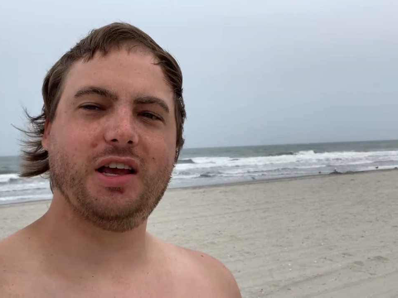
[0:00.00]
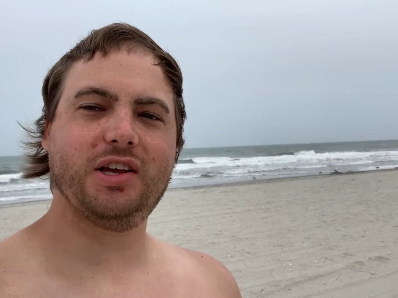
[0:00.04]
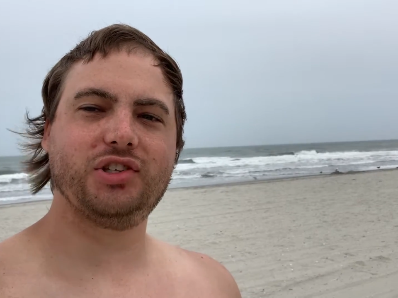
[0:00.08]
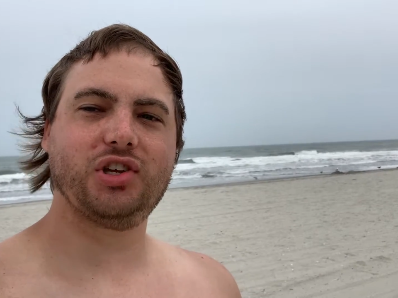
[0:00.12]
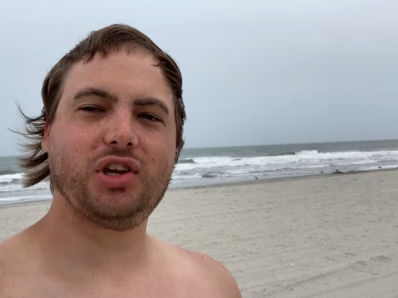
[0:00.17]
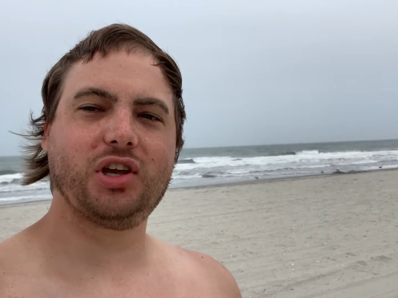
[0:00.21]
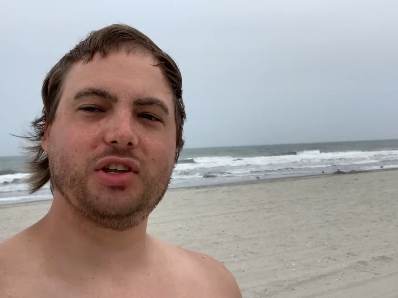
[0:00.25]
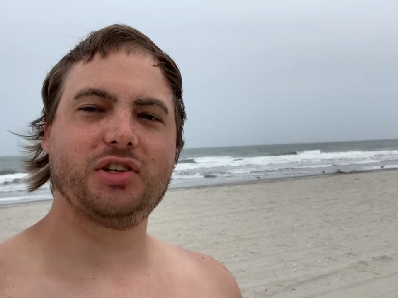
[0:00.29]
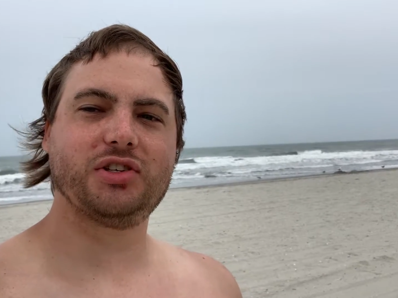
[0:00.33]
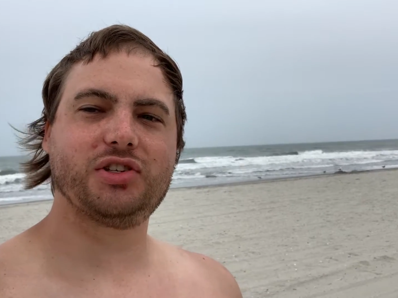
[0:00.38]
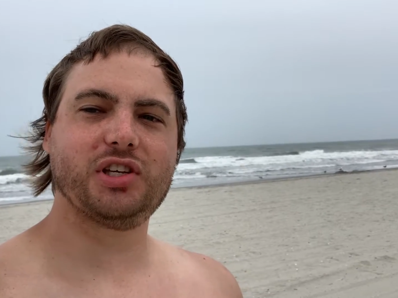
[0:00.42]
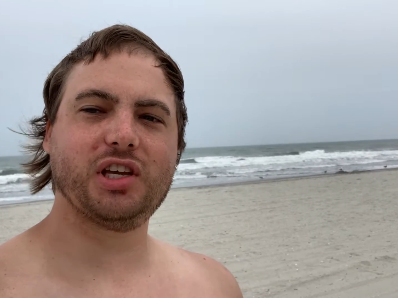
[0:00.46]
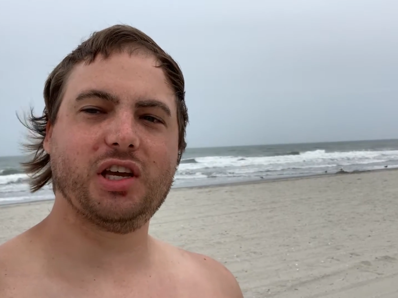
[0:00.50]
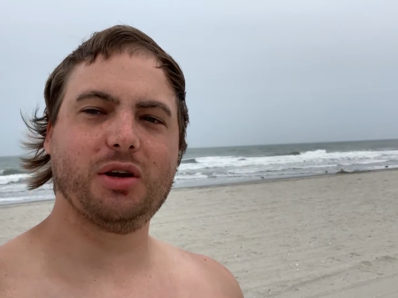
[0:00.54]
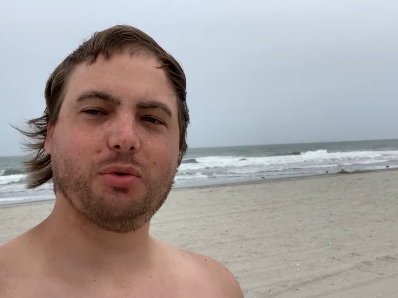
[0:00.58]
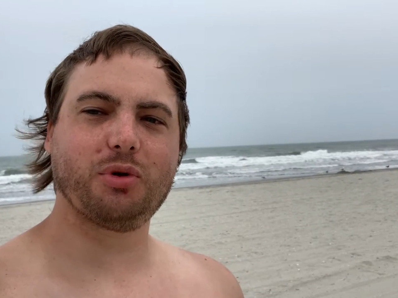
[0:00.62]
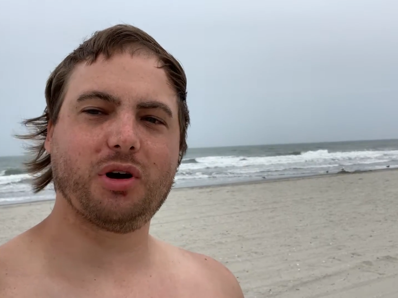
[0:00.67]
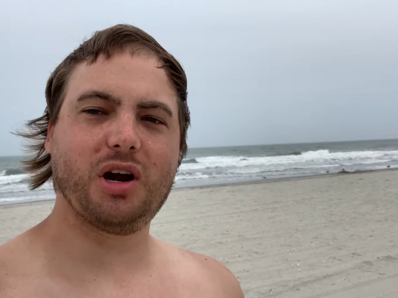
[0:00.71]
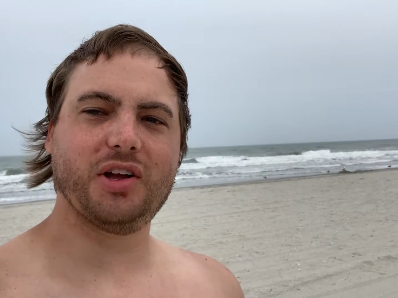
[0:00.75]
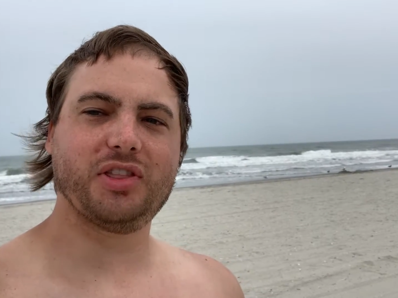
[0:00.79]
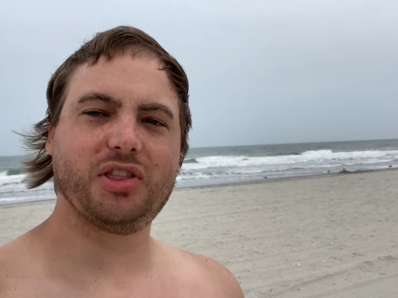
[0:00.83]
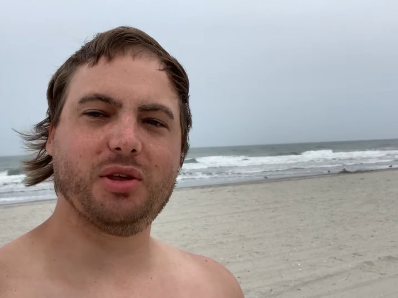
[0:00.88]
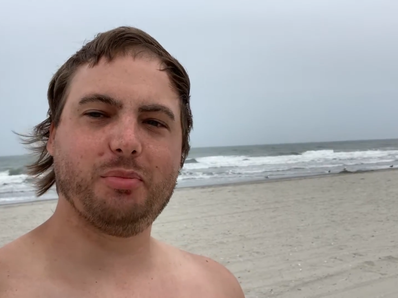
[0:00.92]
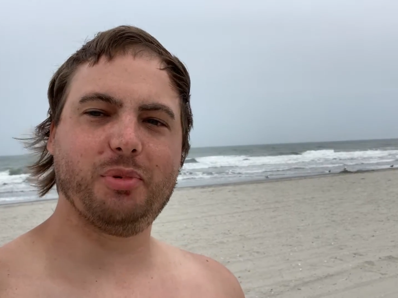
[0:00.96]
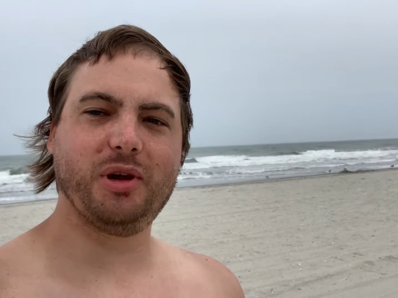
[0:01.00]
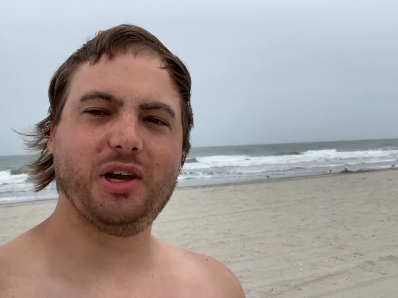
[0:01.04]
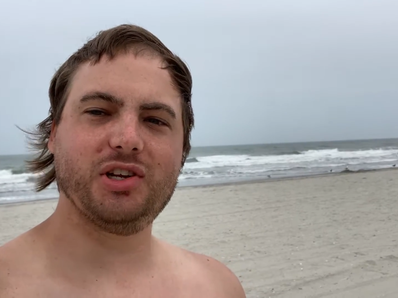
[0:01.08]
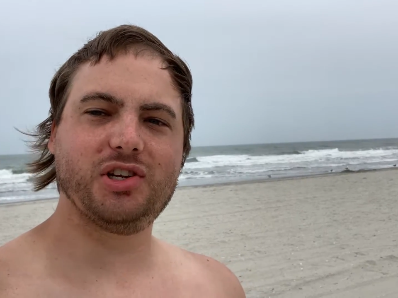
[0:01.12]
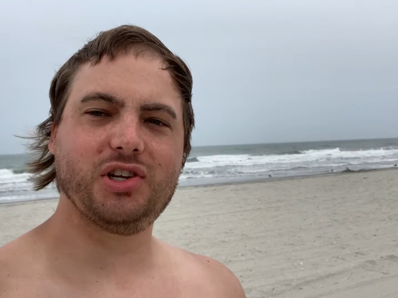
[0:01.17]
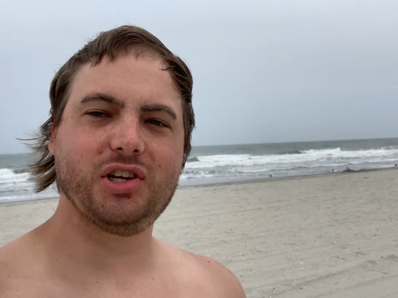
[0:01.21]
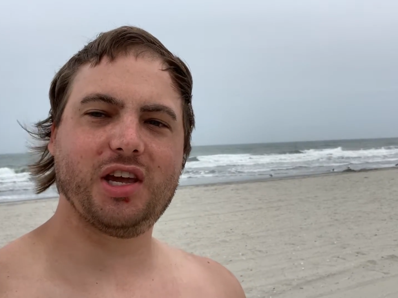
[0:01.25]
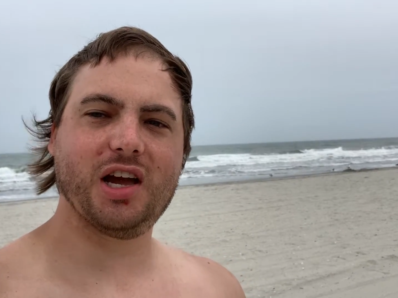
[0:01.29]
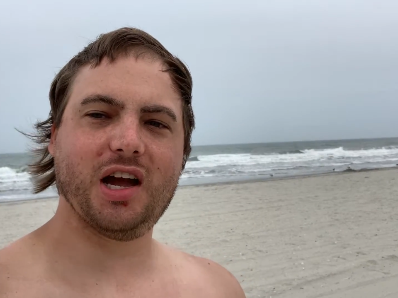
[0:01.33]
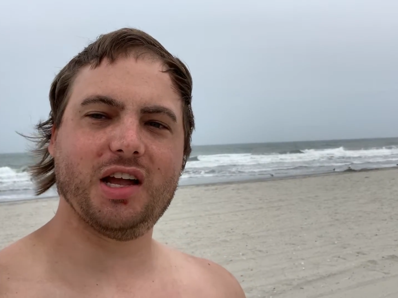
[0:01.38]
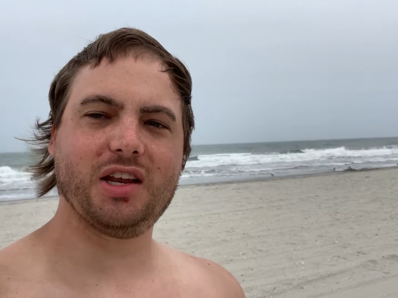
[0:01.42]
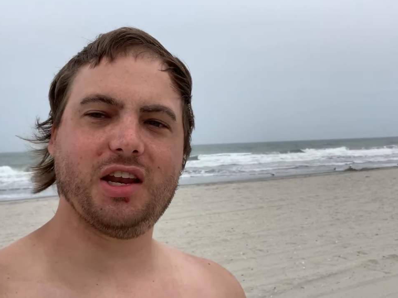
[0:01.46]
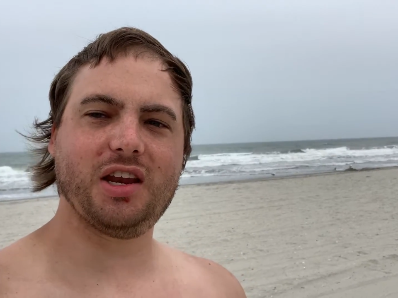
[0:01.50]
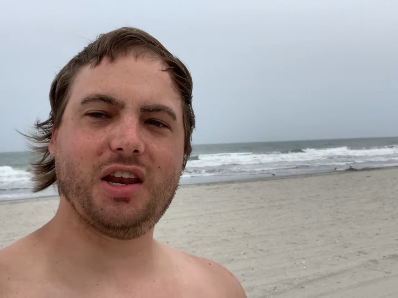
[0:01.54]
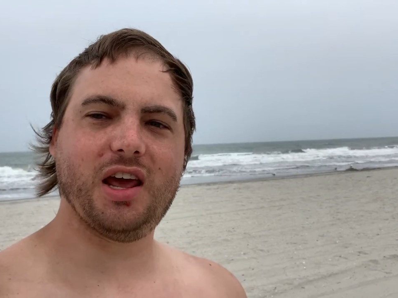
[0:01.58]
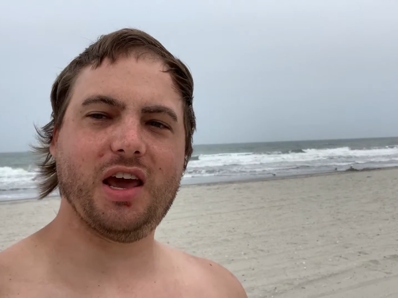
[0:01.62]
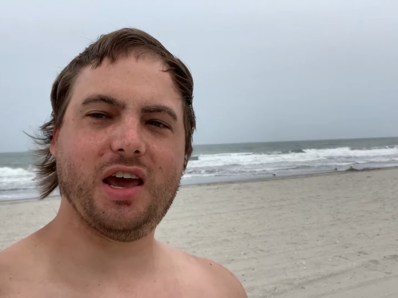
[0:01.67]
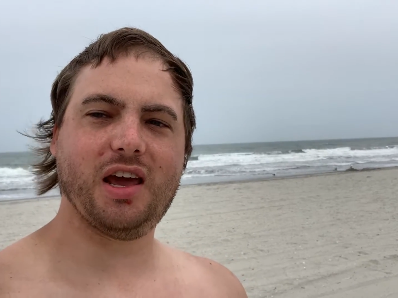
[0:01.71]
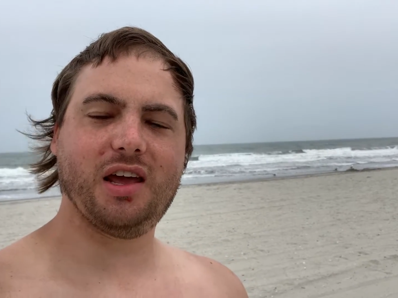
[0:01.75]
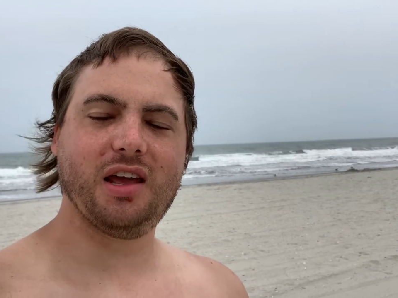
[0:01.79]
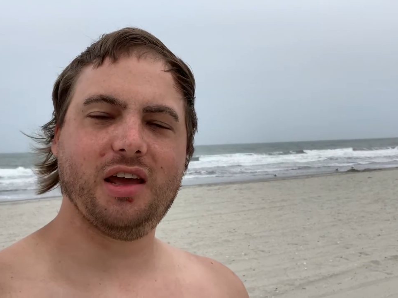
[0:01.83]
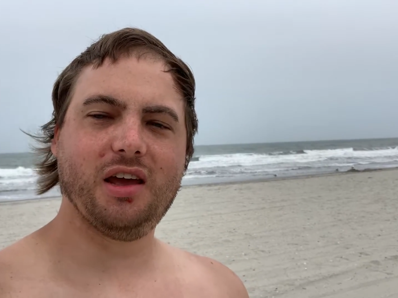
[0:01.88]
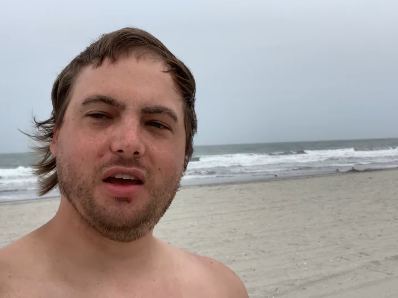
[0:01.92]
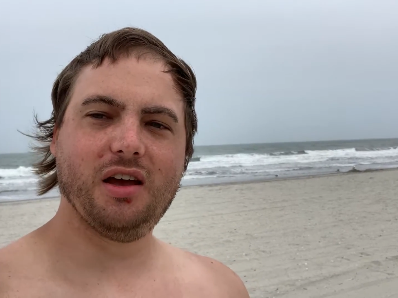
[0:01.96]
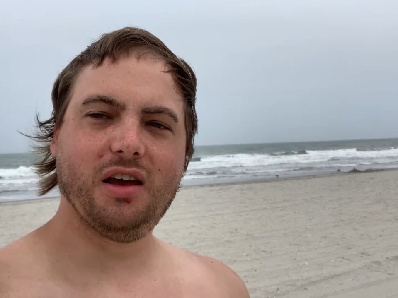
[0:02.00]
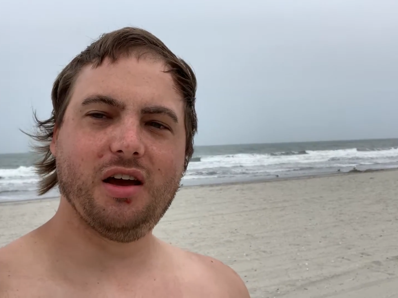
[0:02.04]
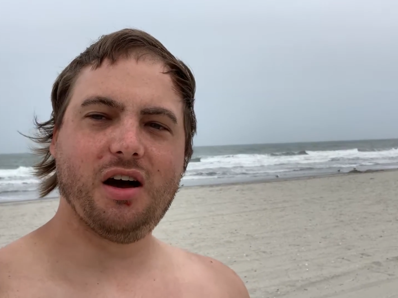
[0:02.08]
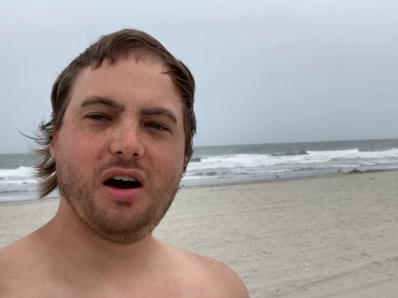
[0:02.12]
As you can see, we're at the beach again today.